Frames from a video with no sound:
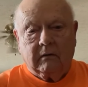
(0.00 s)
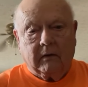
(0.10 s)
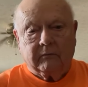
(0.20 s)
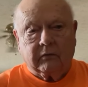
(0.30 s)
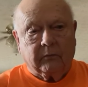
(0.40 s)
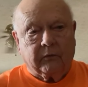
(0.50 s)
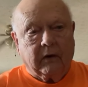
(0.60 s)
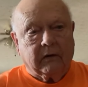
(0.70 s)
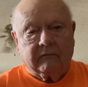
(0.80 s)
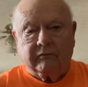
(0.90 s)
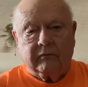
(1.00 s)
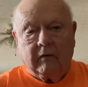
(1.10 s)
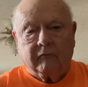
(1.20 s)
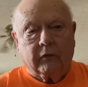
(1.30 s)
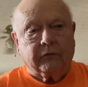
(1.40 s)
I'm so proud
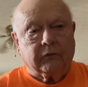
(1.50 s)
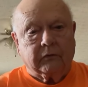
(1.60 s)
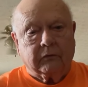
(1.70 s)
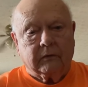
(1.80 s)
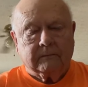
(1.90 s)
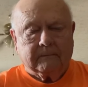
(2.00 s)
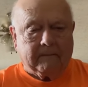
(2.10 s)
of what they're doing.